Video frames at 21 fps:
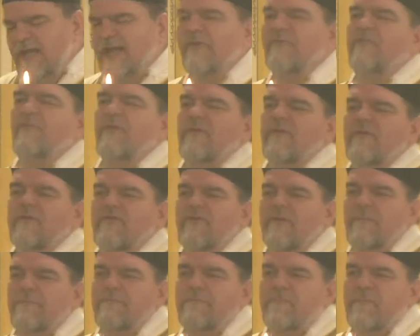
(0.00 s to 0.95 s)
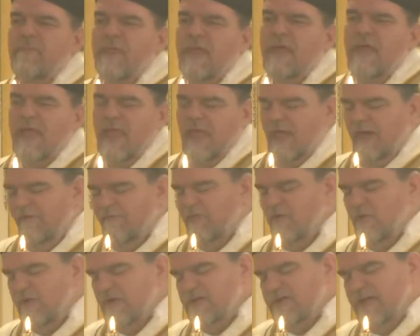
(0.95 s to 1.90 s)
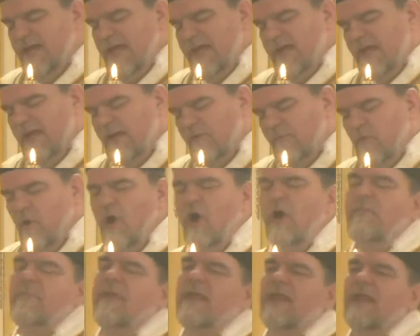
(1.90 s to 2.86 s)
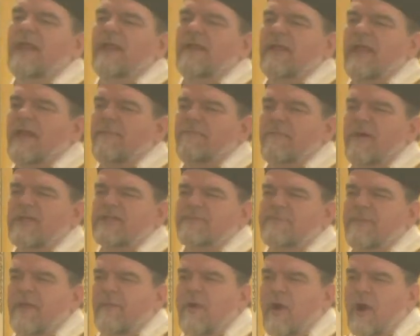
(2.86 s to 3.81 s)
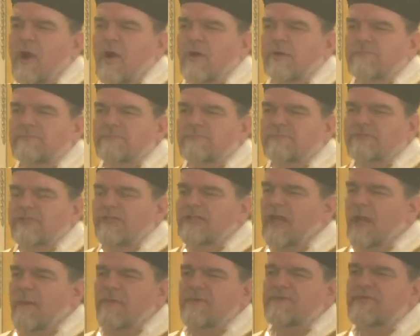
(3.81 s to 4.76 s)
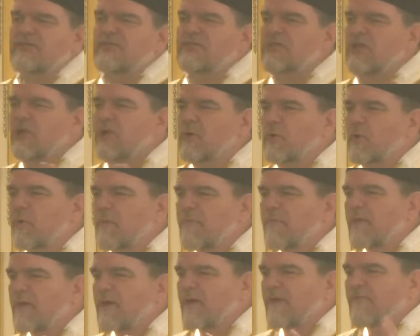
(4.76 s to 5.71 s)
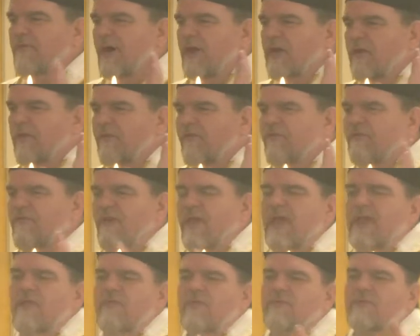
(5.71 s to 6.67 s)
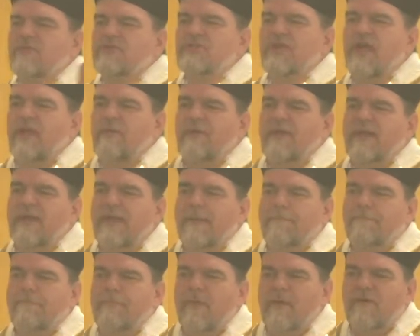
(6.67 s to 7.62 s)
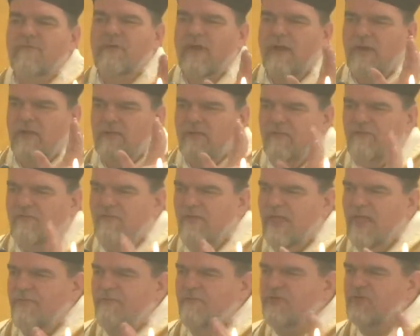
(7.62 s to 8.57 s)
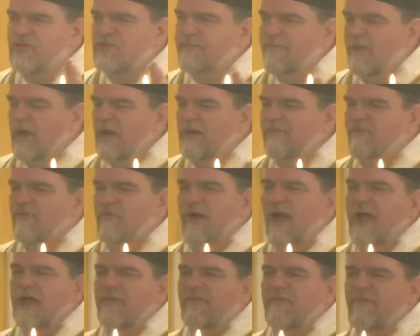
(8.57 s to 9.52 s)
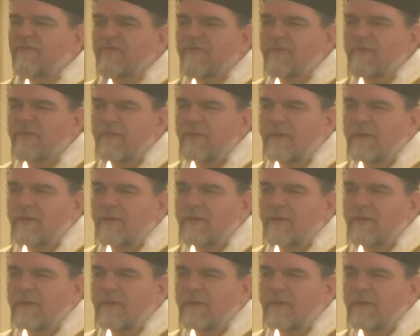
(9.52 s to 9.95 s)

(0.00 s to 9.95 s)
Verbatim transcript: different, if you can take it in a wrong meaning, it must be wrong. St. Dominic says, no. Follow the faith with charity. Follow the faith with the Spirit of Christ.